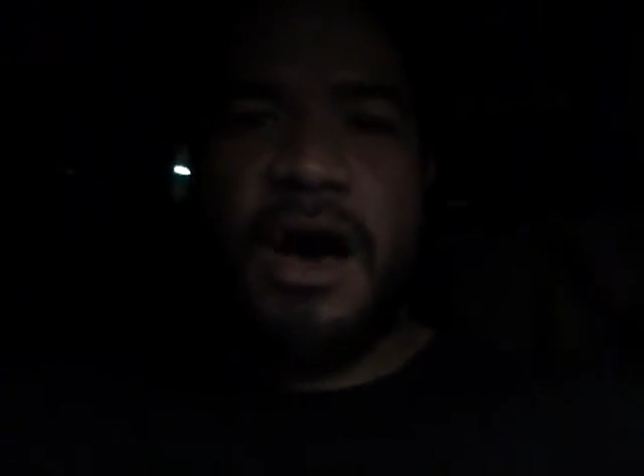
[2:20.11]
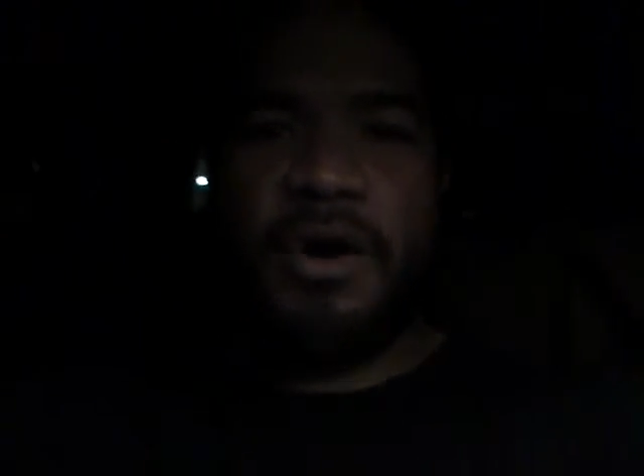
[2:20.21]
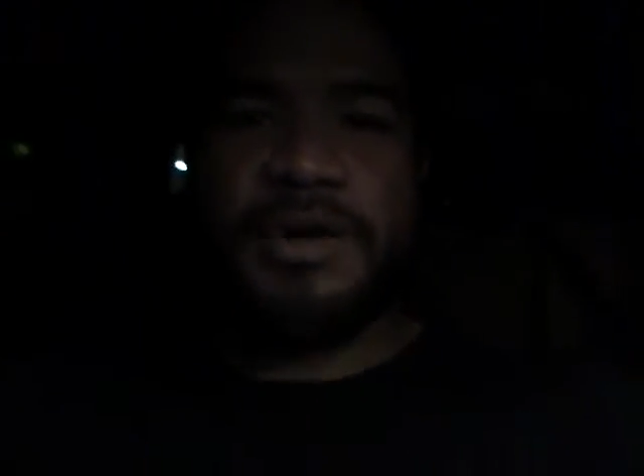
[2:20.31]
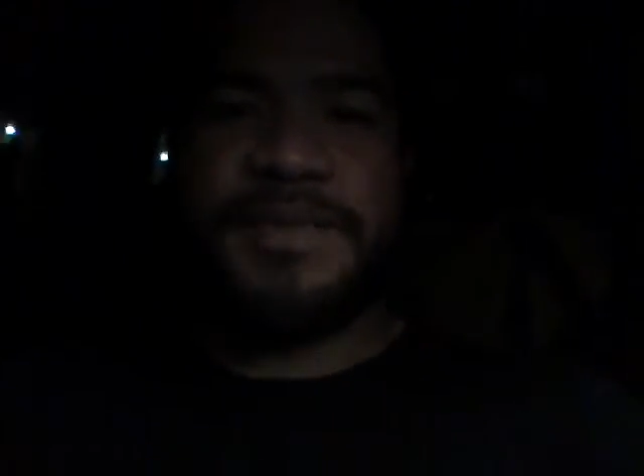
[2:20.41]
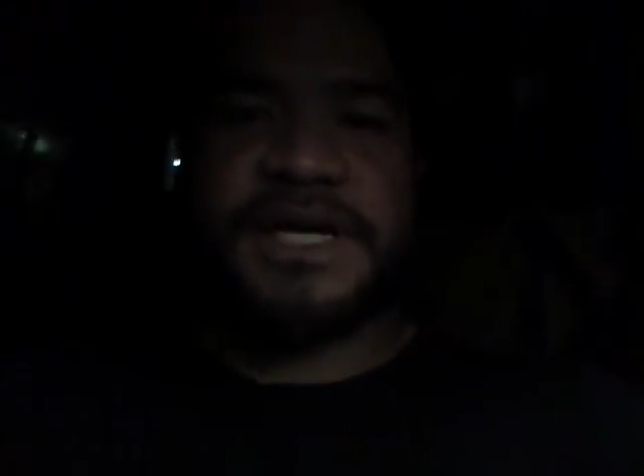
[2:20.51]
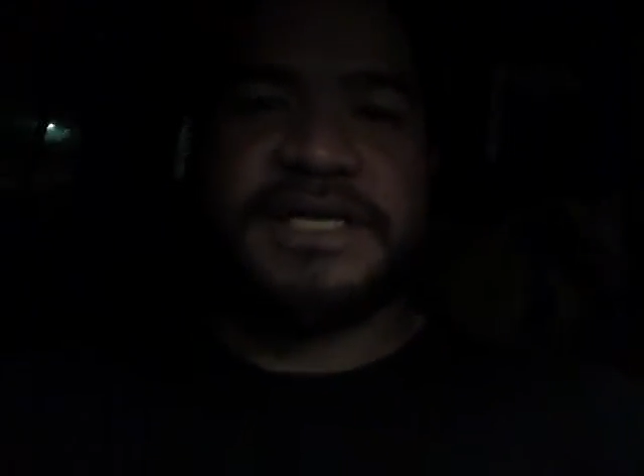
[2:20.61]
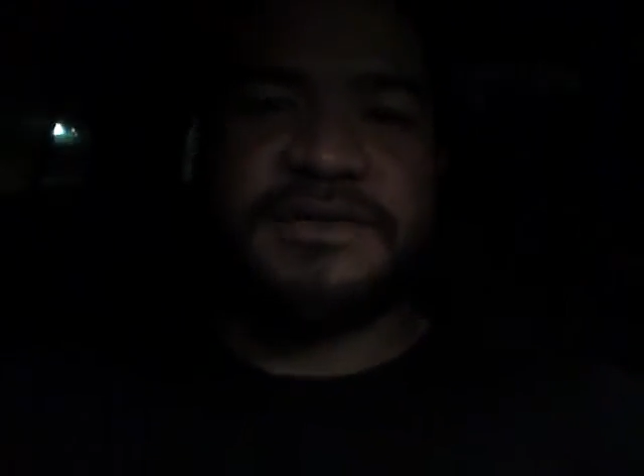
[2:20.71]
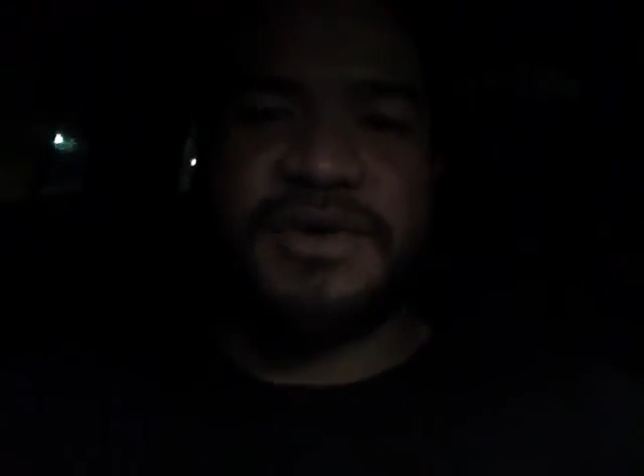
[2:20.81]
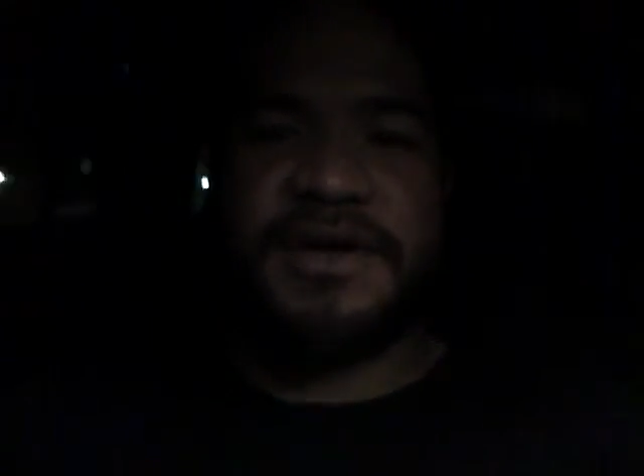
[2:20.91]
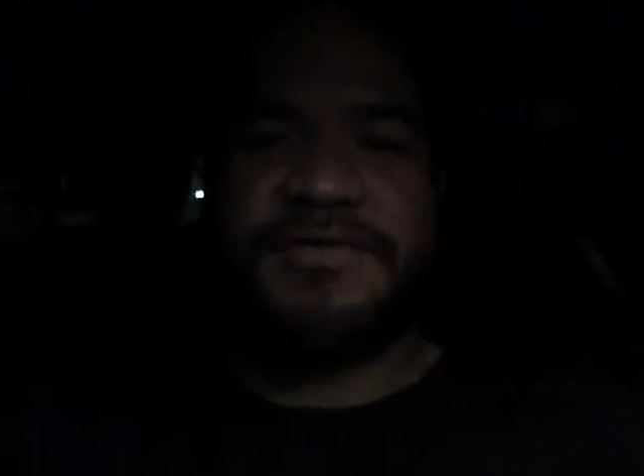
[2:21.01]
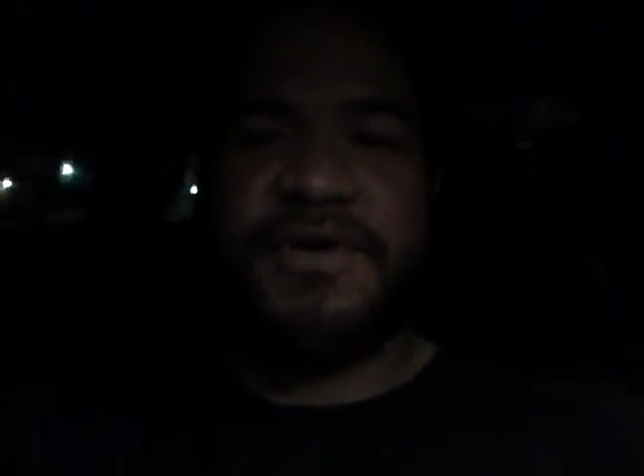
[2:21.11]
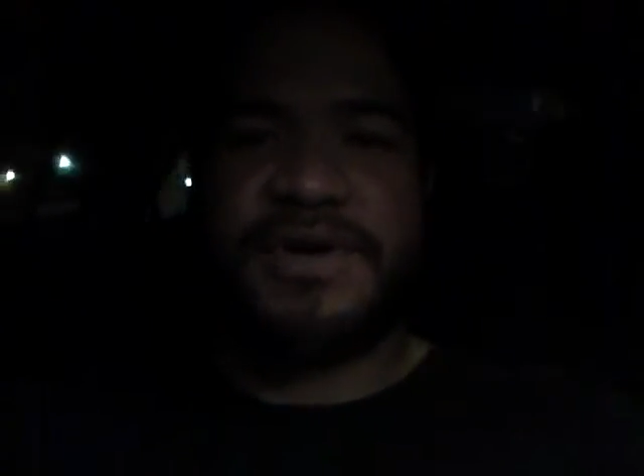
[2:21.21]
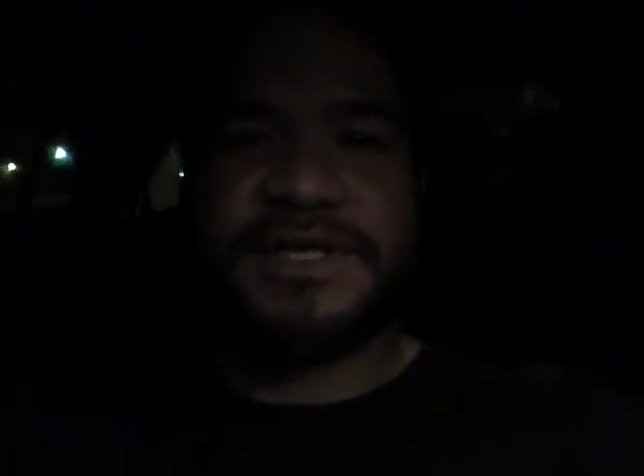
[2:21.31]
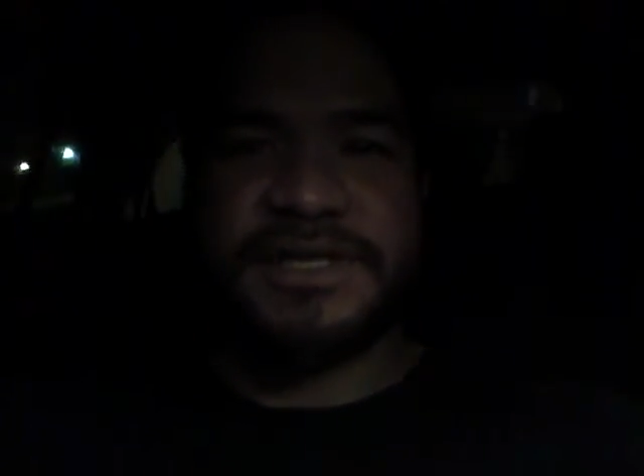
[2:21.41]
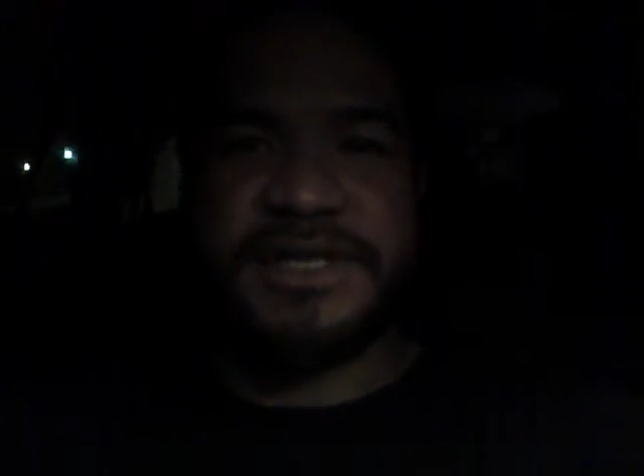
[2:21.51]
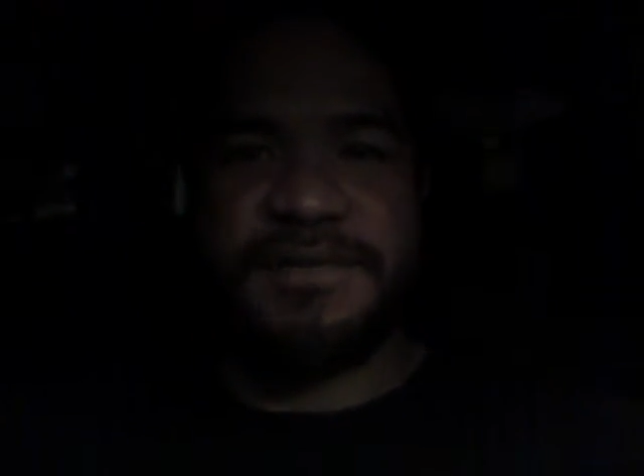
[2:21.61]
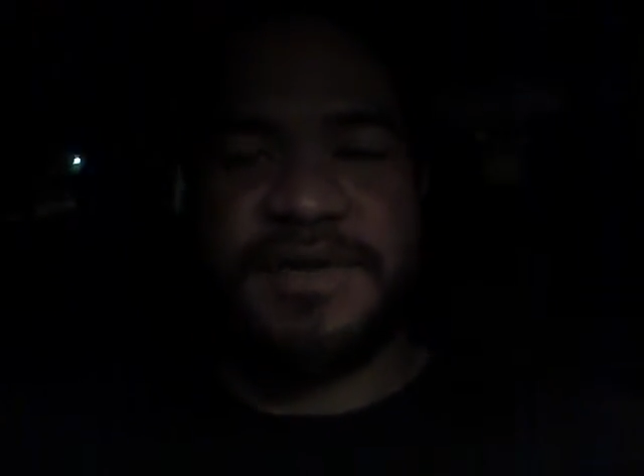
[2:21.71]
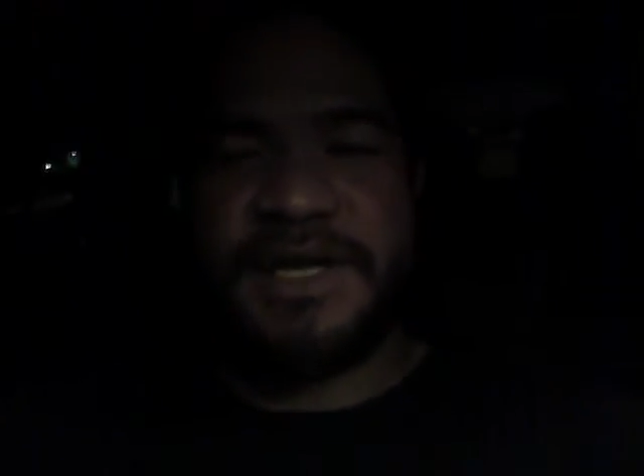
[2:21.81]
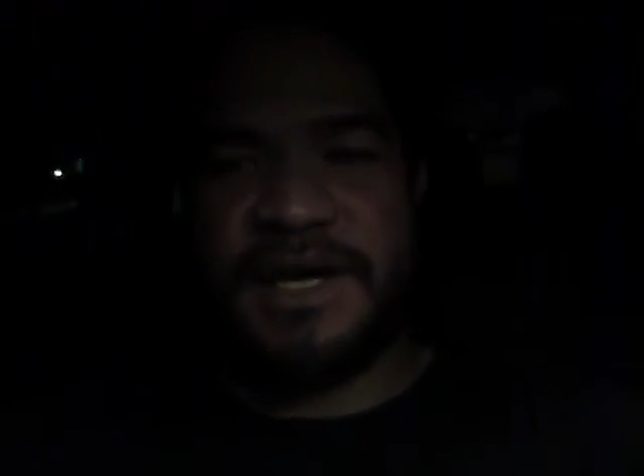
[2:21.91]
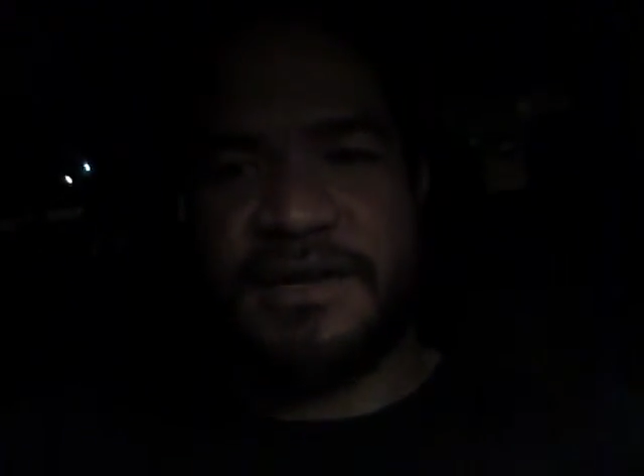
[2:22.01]
only because I'm trying to focus on
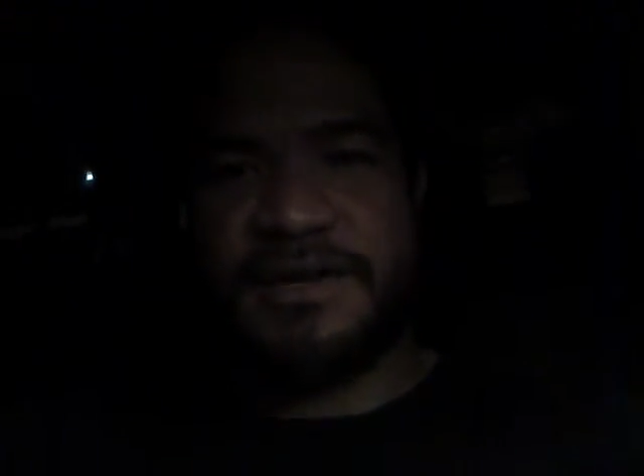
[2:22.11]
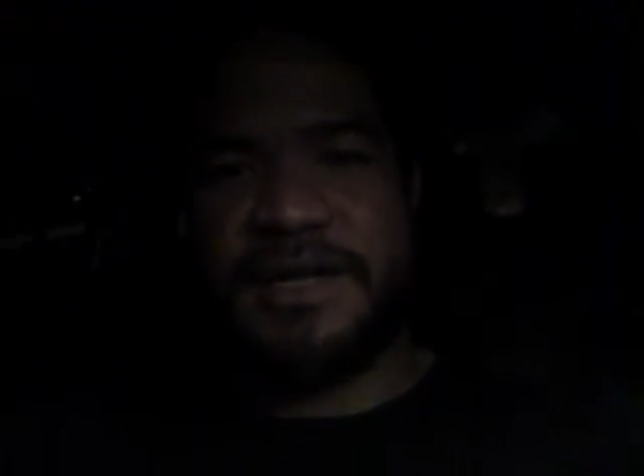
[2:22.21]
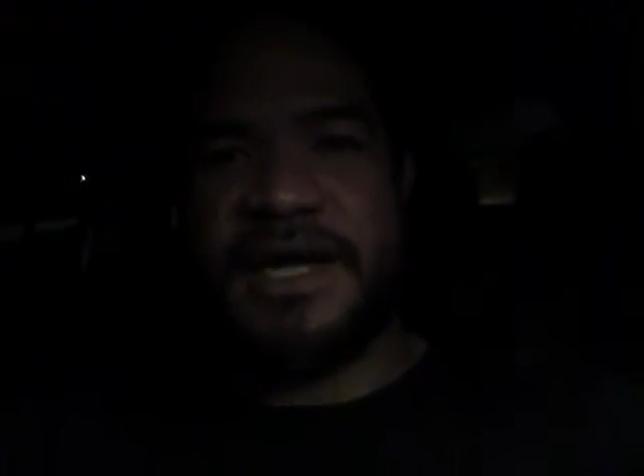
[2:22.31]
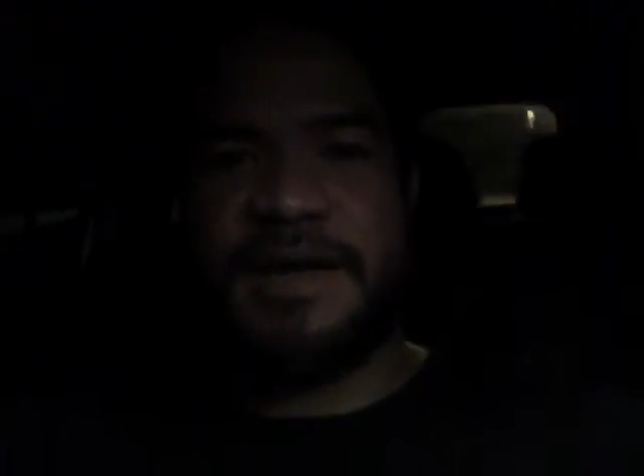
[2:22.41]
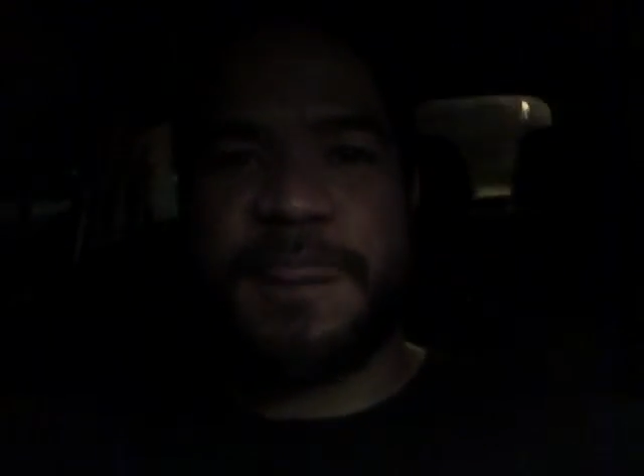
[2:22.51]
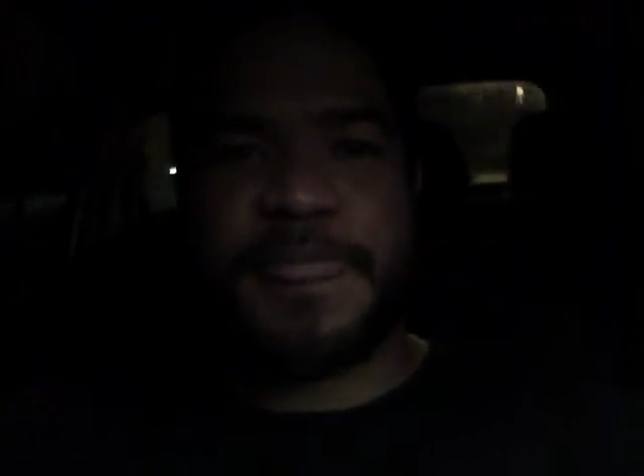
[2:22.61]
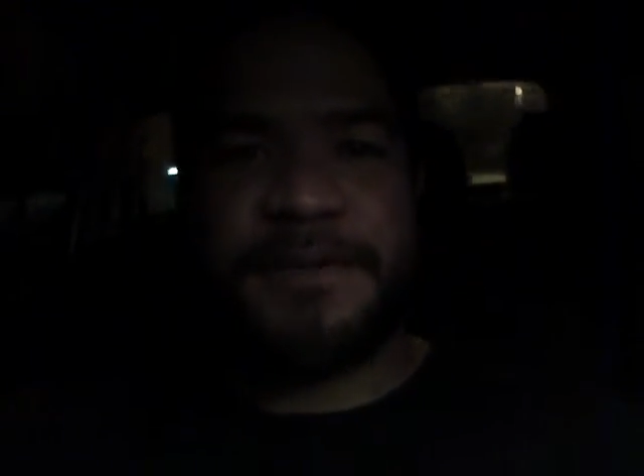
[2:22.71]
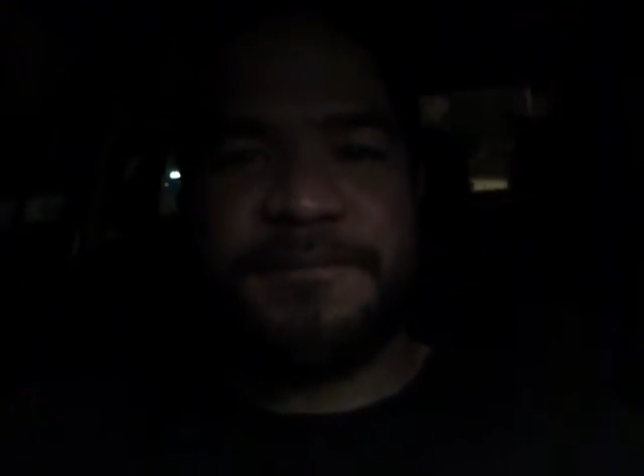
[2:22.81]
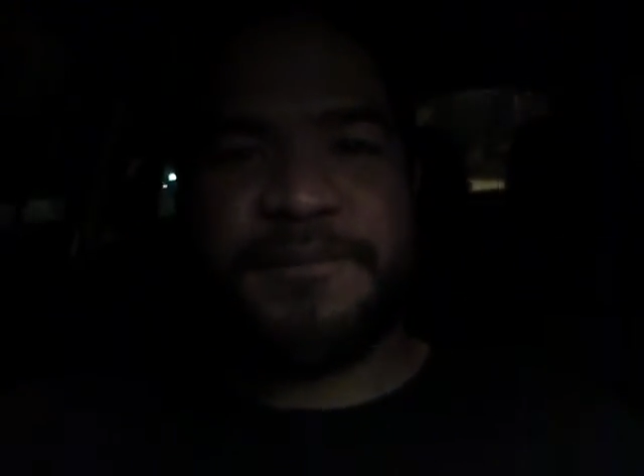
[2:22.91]
something other than